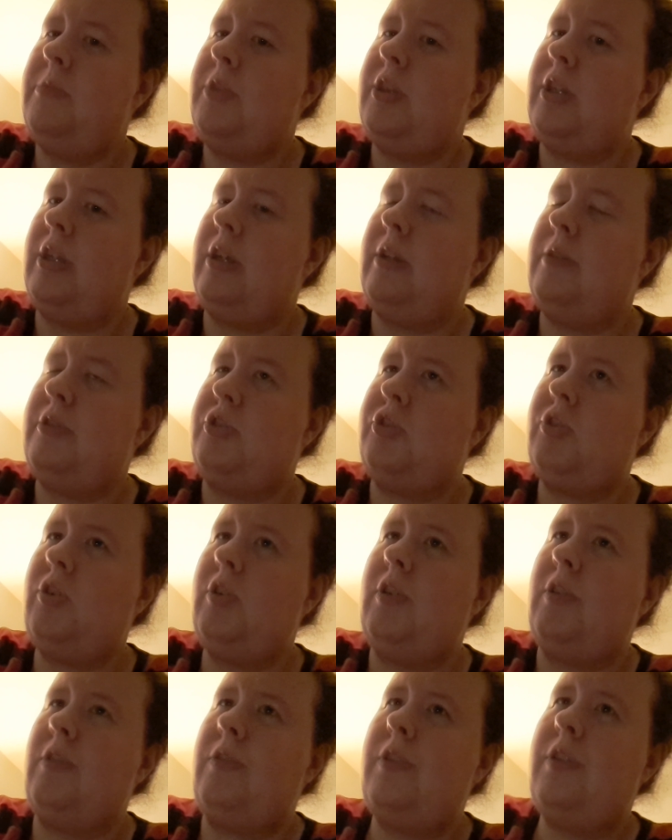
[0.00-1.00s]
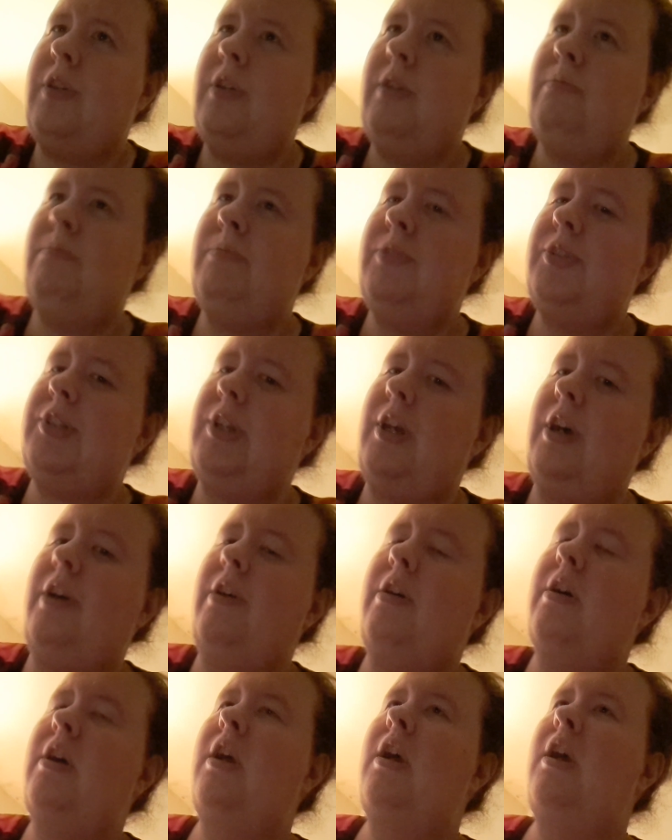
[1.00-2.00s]
the the truth
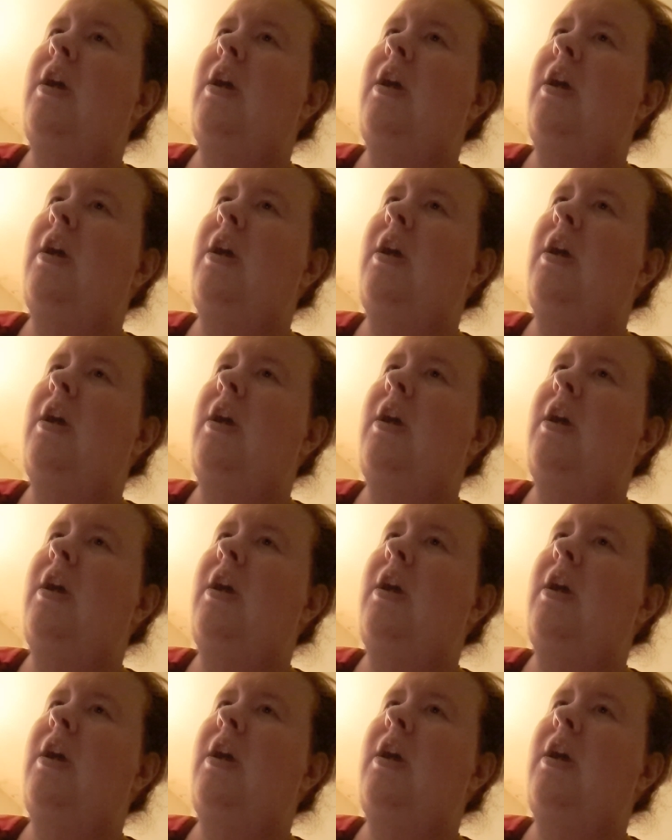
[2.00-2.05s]
so